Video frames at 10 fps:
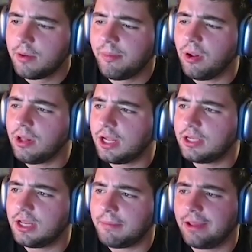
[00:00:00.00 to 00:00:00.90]
Paul
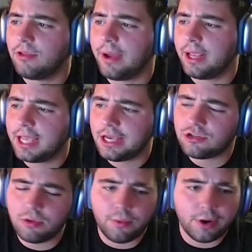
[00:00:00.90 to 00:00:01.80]
London, by the way, in case
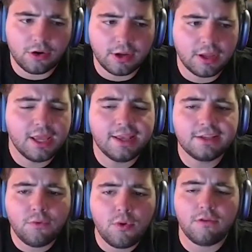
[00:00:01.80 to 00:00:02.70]
you were wondering, he's
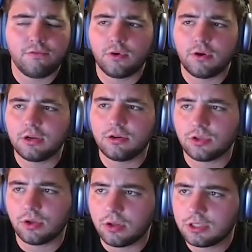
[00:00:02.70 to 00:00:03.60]
44 years
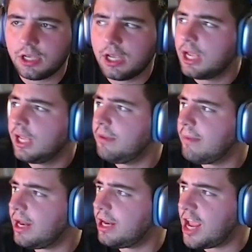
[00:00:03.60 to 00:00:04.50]
old. He
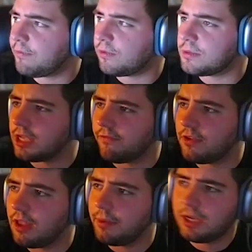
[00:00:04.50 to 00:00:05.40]
made a name for himself in
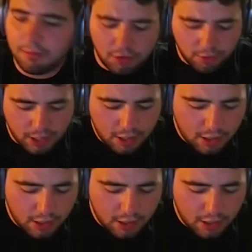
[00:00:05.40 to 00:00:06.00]
WWE.